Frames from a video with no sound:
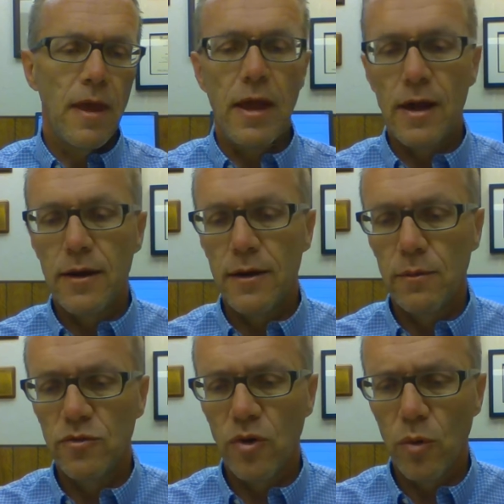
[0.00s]

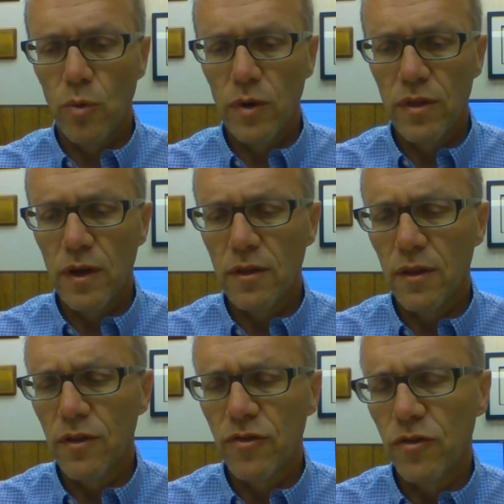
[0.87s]
And so we think
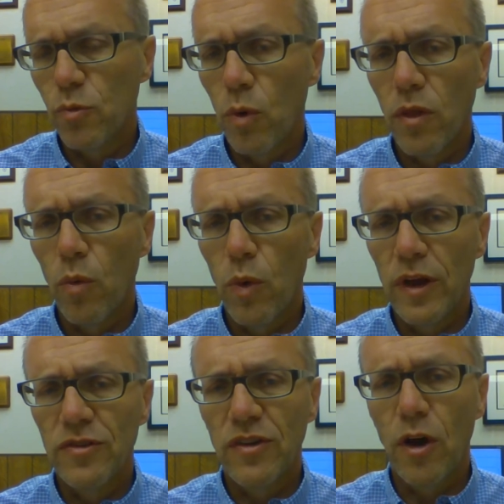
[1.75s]
that this is one of the
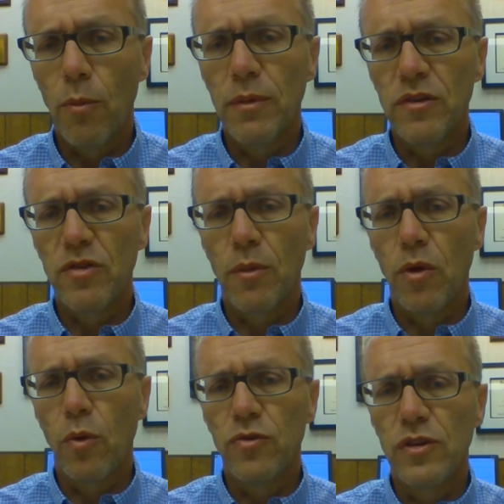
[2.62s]
ways to help meet some of
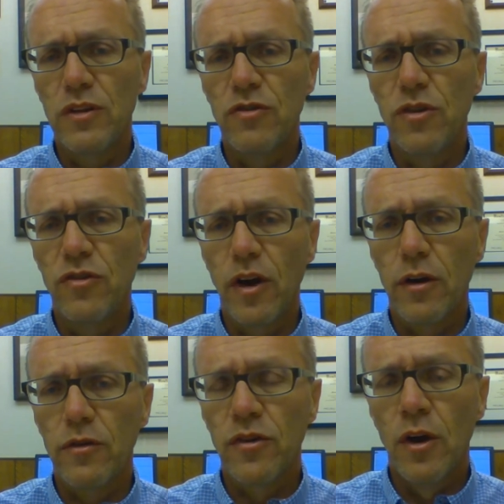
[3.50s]
those needs and
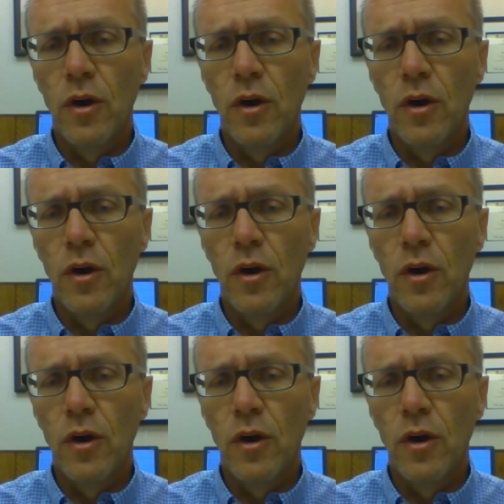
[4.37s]
desires.